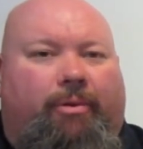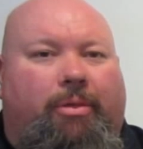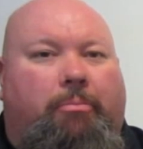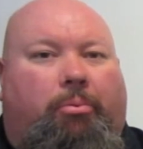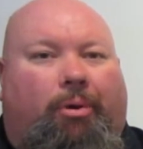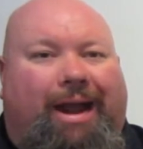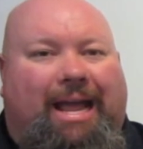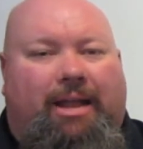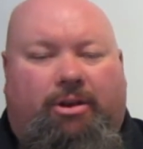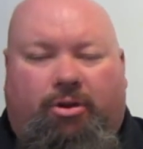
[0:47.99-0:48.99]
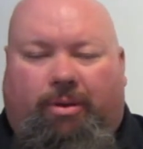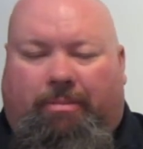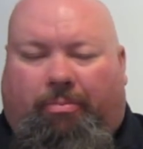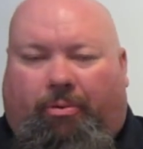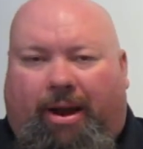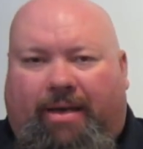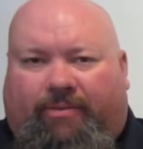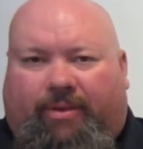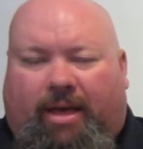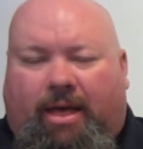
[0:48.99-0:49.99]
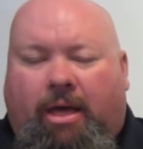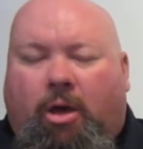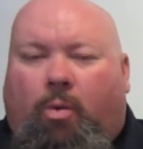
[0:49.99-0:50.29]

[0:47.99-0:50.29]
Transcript: the brand new Impreza.